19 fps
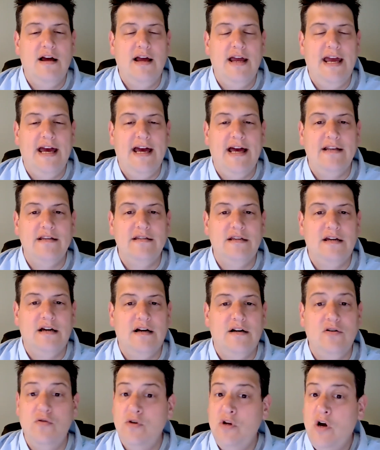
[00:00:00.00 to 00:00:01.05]
And
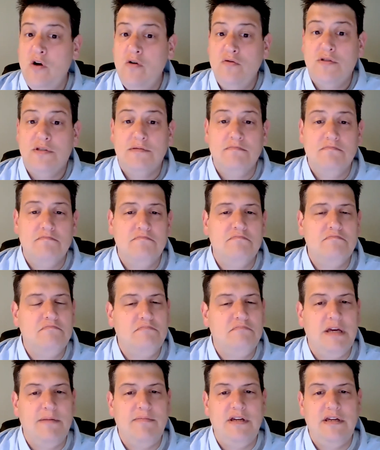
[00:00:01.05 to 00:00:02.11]
who knows?
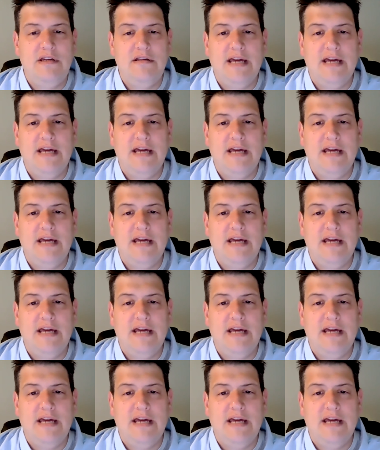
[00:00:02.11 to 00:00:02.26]
Maybe